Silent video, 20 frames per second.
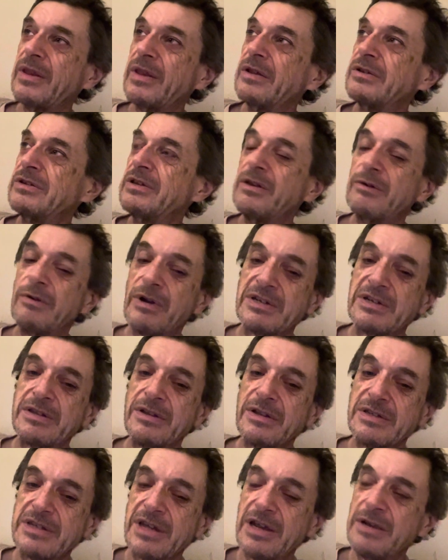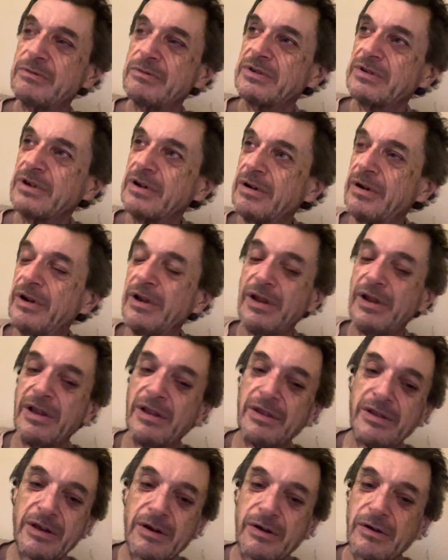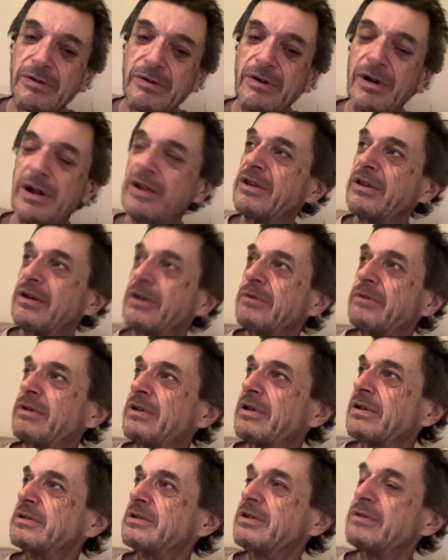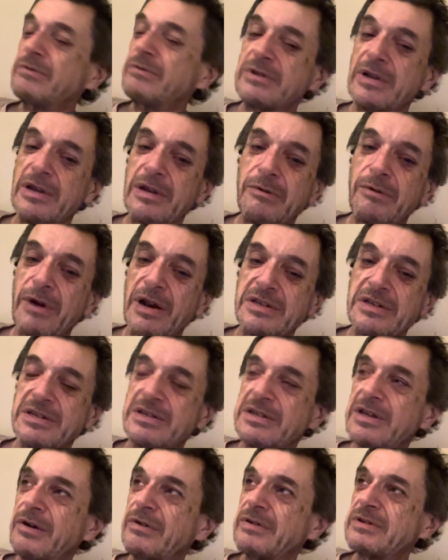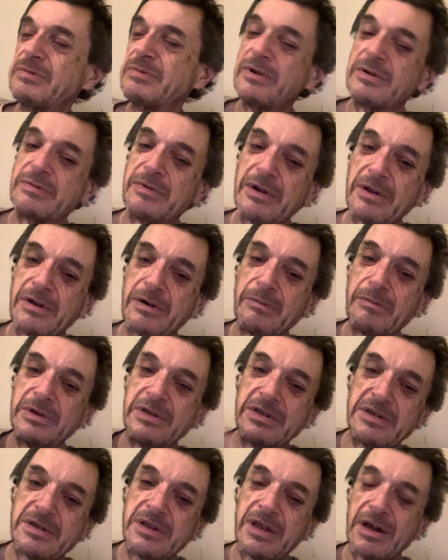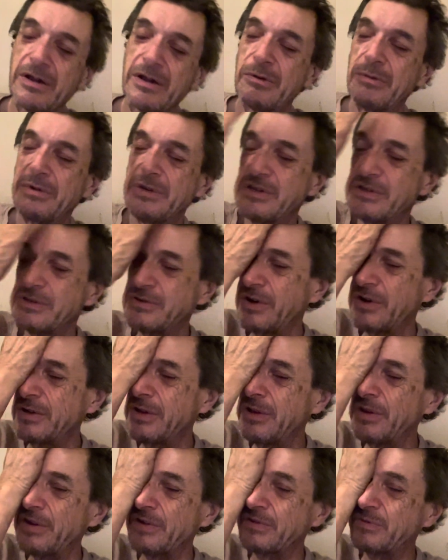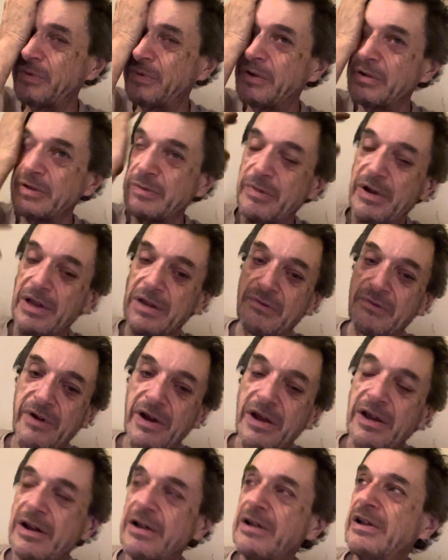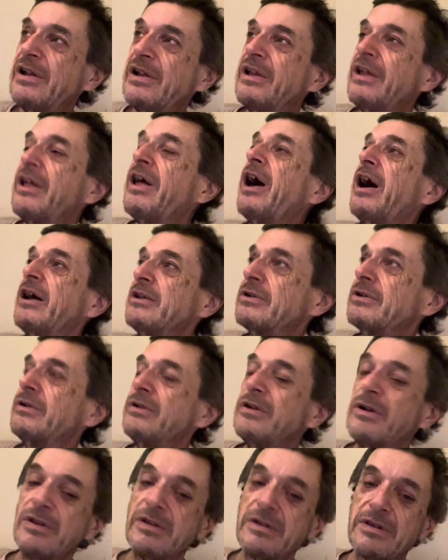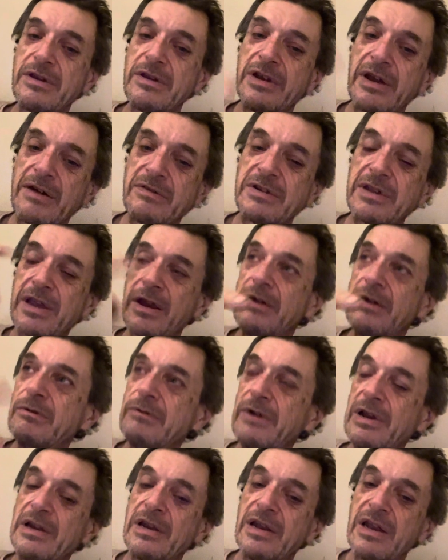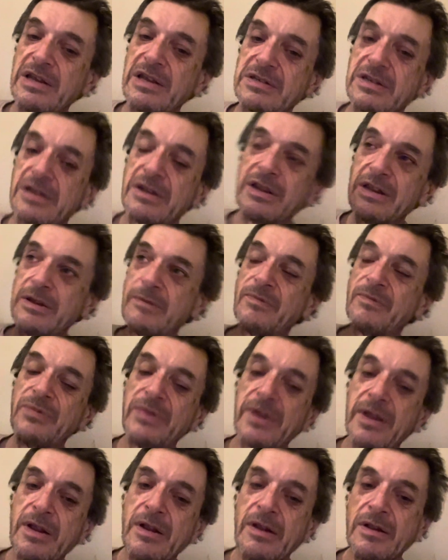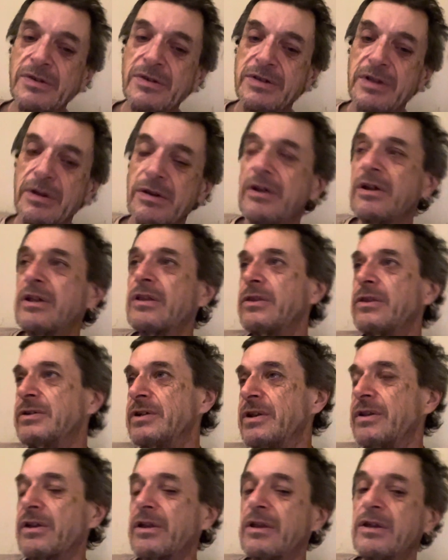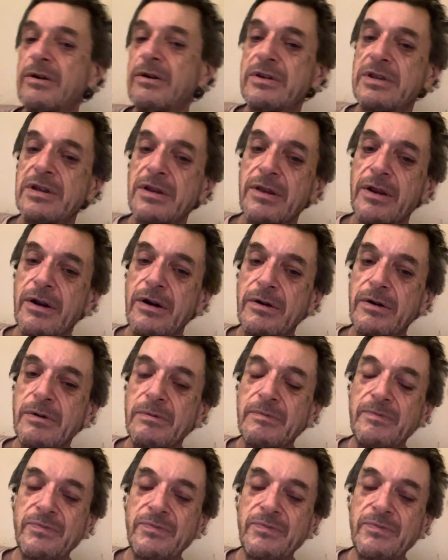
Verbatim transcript: to the rest of the team. So they couldn't, uh, the only way they could do it was really write it down, I suppose, but it could be just, that could be destroyed in the explosion by the fire. I don't know, they'd, they'd have to get it relayed to the, to the, to the, to their,